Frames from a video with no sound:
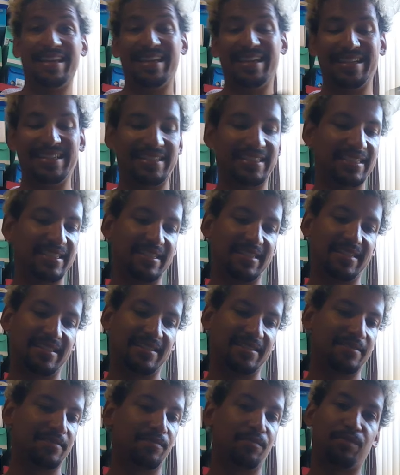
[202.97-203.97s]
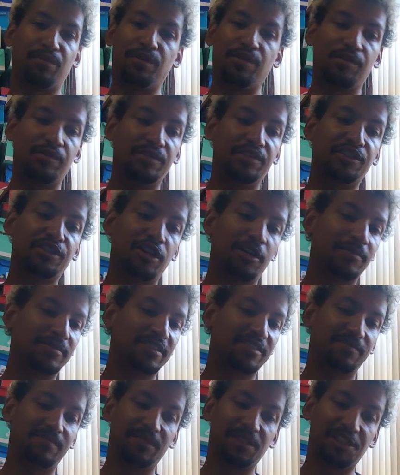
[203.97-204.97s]
it's just, bro, in terms
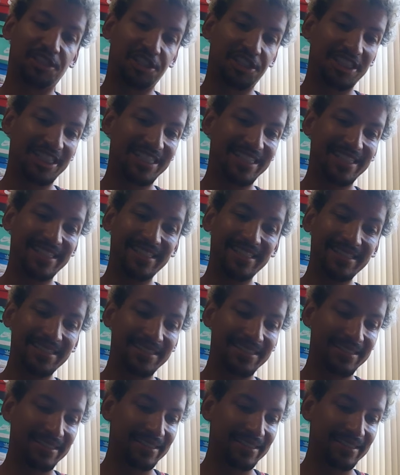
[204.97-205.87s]
of machining,